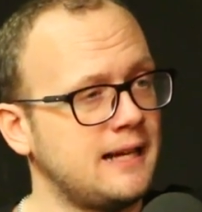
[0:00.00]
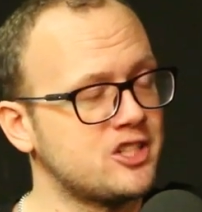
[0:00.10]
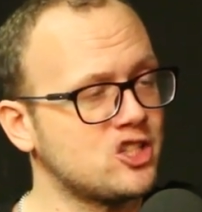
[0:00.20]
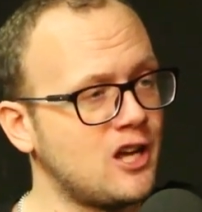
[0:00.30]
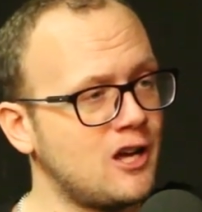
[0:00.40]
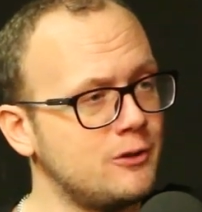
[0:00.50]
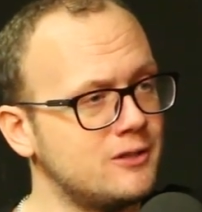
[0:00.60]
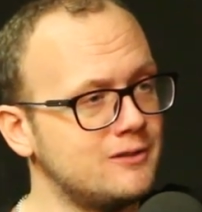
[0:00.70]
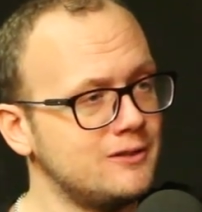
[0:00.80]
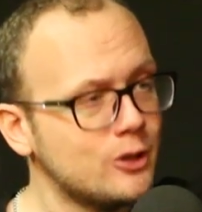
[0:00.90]
And
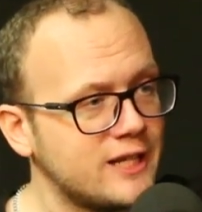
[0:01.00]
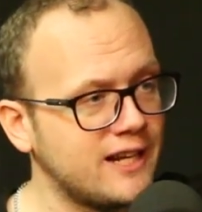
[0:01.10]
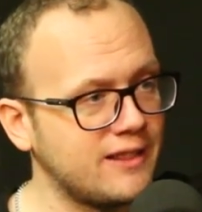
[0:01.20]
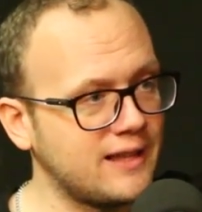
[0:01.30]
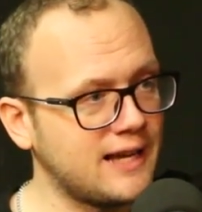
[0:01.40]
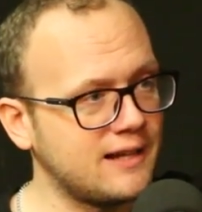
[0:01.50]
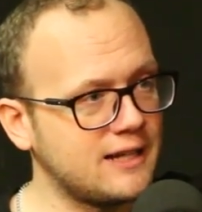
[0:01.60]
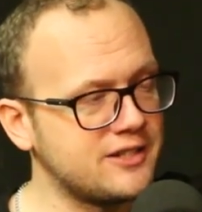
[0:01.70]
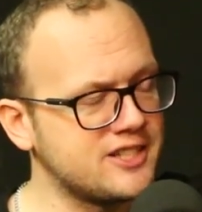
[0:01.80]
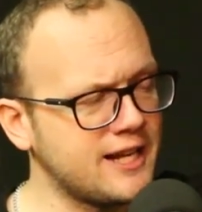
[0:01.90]
so looking at that
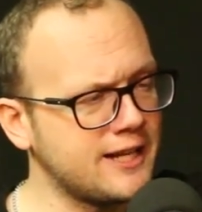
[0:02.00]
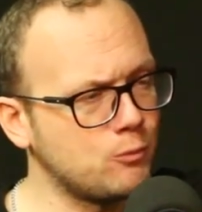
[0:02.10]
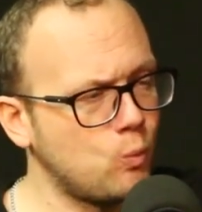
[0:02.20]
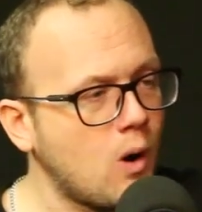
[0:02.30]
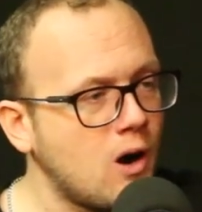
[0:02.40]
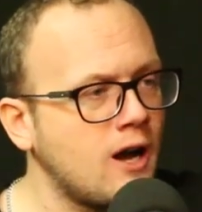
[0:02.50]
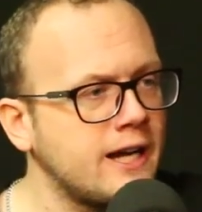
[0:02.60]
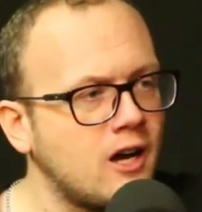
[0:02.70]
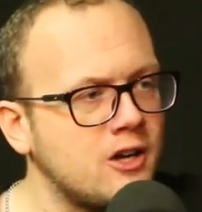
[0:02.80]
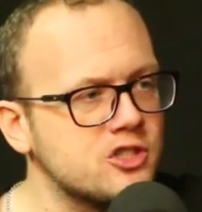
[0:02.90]
and saying,
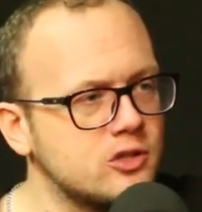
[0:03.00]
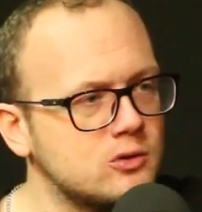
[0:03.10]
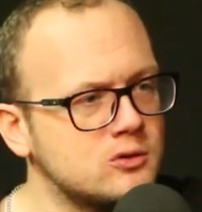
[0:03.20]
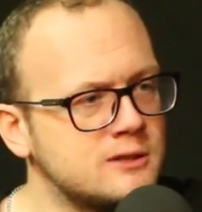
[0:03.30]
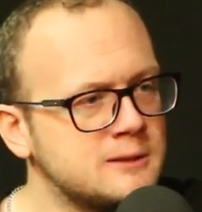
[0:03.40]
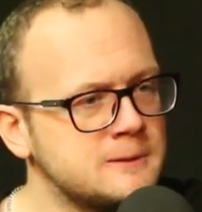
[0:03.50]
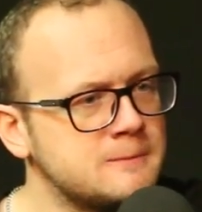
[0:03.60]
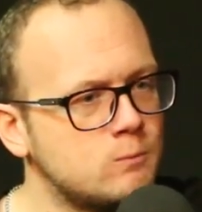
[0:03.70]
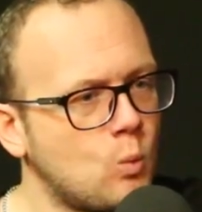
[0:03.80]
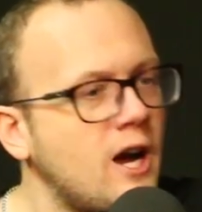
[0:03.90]
why Arsenal?
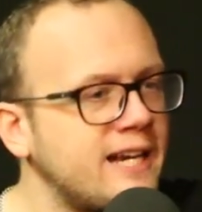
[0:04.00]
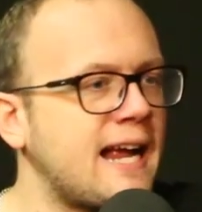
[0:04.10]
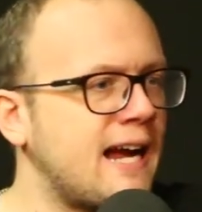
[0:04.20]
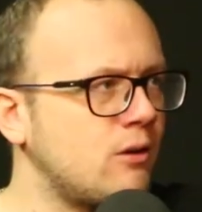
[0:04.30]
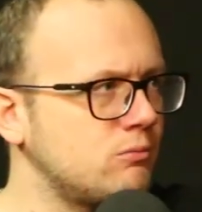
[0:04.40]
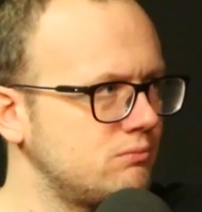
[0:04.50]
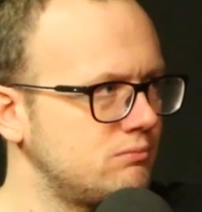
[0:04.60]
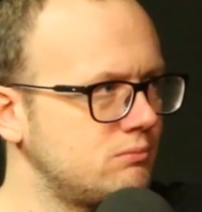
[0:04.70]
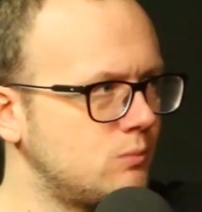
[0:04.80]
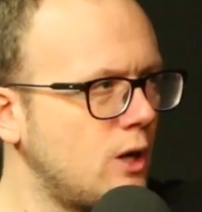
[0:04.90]
Why now?
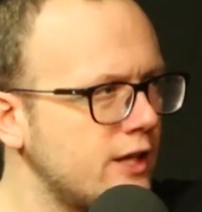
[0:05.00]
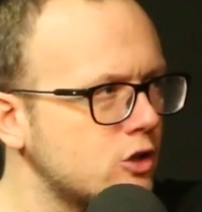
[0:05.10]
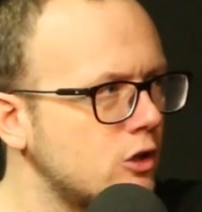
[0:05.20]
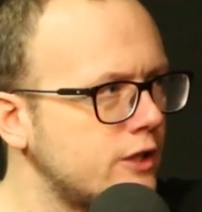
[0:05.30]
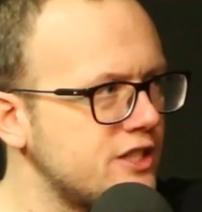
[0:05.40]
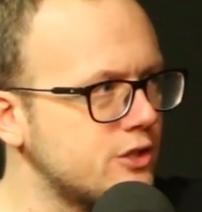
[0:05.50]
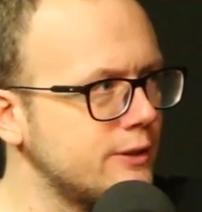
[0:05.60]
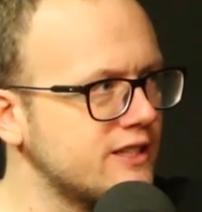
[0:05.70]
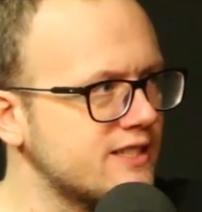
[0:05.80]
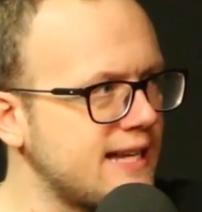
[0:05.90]
Why are the Kroenkes
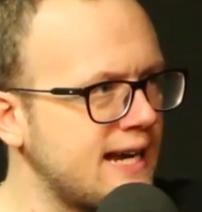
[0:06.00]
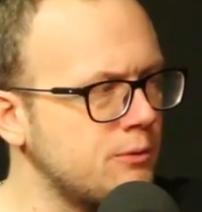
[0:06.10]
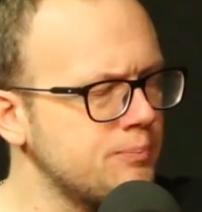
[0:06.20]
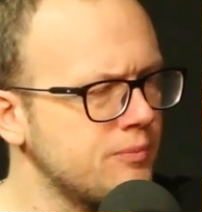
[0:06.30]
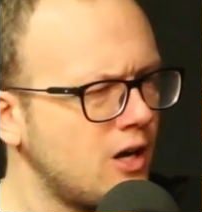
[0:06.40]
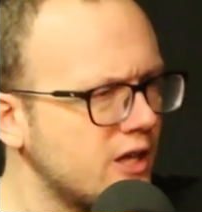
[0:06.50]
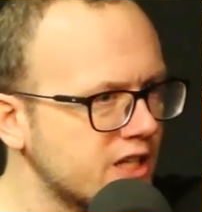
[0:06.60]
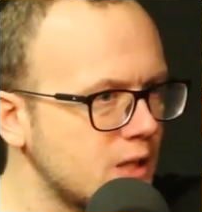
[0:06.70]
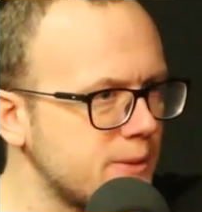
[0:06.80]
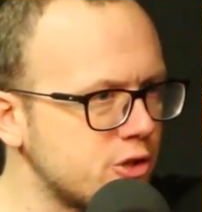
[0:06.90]
doing this now? Are
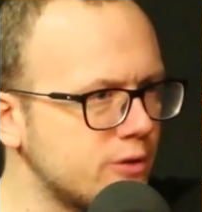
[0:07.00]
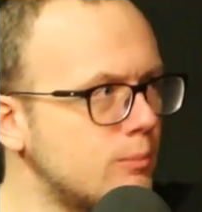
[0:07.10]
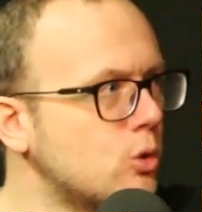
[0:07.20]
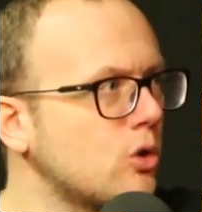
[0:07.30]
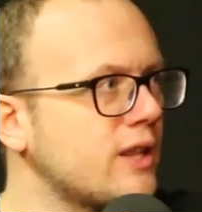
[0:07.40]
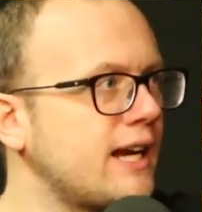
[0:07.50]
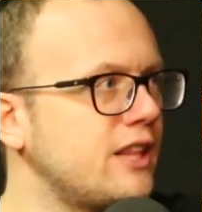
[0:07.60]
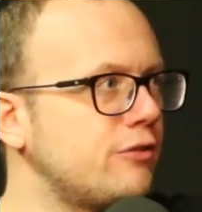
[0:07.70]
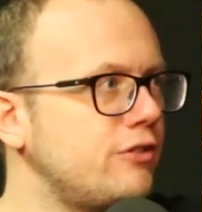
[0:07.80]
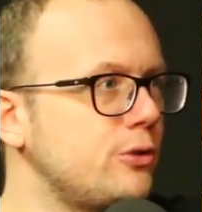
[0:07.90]
they going to be doing more of that
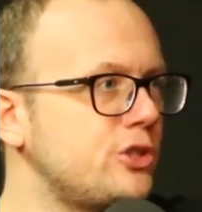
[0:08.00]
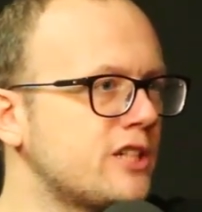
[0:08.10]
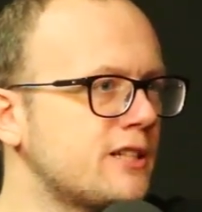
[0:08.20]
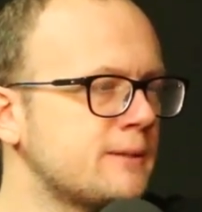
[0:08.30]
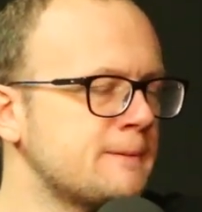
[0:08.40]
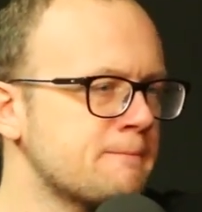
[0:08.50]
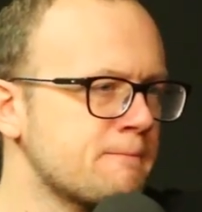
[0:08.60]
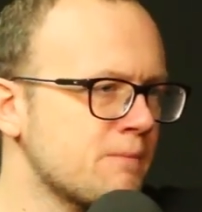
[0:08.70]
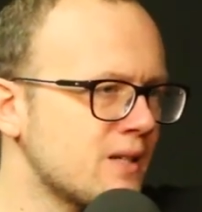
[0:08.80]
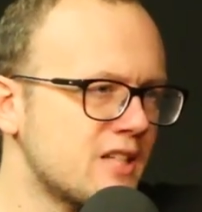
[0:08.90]
in the future?
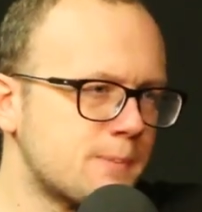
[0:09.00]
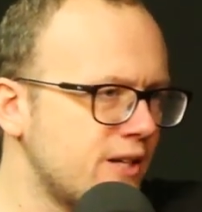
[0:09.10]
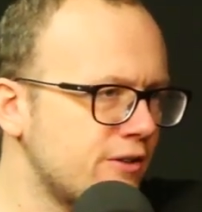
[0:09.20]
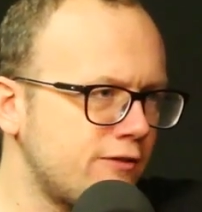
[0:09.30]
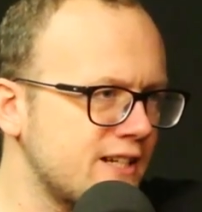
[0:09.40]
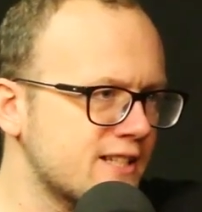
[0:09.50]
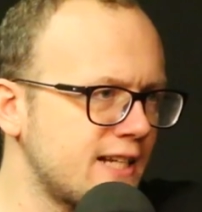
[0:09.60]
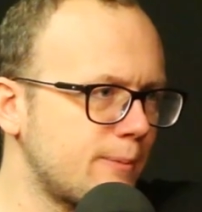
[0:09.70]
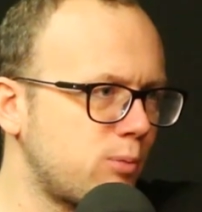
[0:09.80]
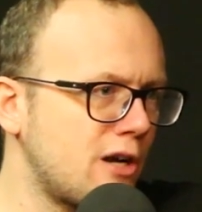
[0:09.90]
It's been a
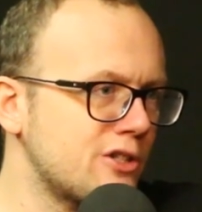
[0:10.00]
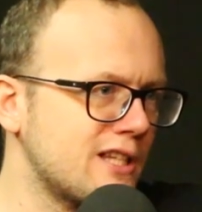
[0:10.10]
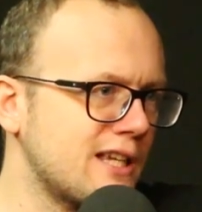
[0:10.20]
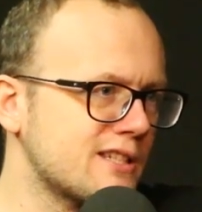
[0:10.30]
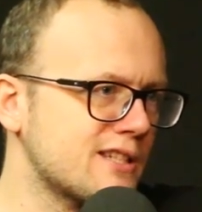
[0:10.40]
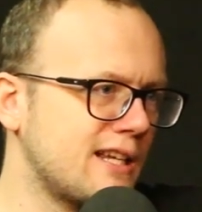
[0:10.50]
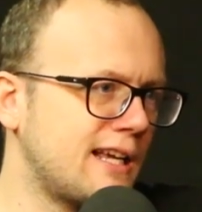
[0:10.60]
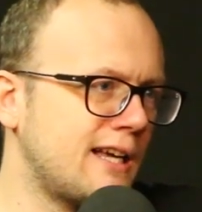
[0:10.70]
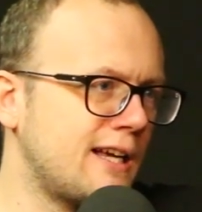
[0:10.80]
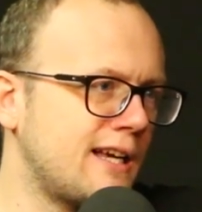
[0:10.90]
fascinating process,
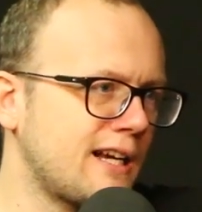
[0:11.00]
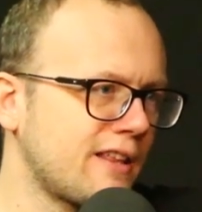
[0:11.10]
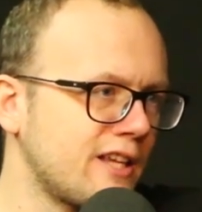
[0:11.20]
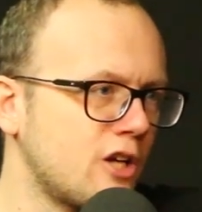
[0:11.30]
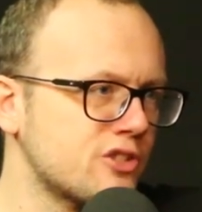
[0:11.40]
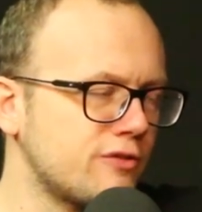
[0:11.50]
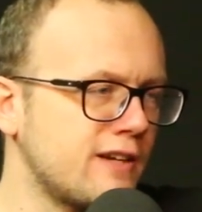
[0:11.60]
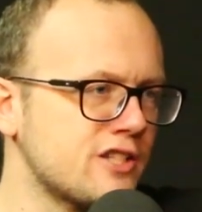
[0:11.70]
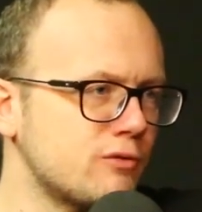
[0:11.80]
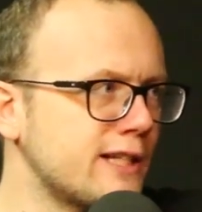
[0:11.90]
uh, and I think Arsenal
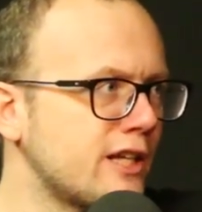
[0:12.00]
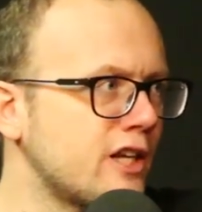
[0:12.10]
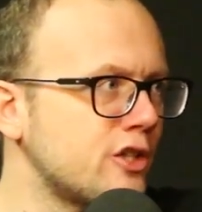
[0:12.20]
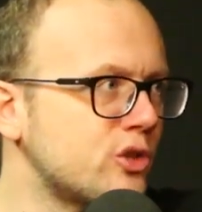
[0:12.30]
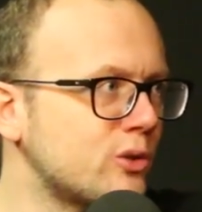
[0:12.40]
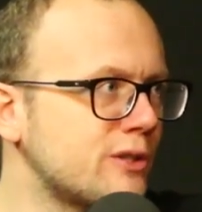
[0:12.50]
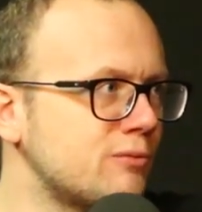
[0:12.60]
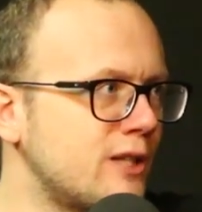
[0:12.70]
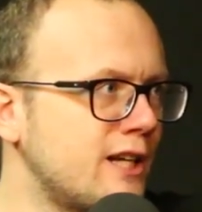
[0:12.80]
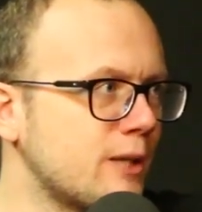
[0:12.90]
fans are really going to enjoy
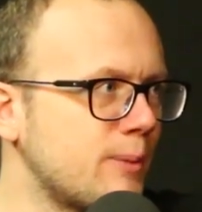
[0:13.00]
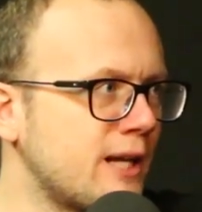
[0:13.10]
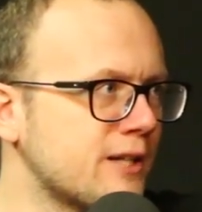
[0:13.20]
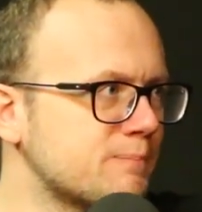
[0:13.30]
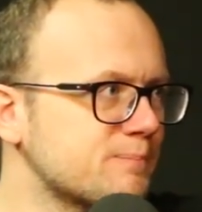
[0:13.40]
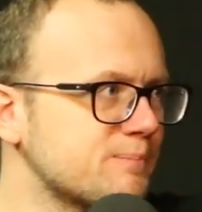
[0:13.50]
learning about it.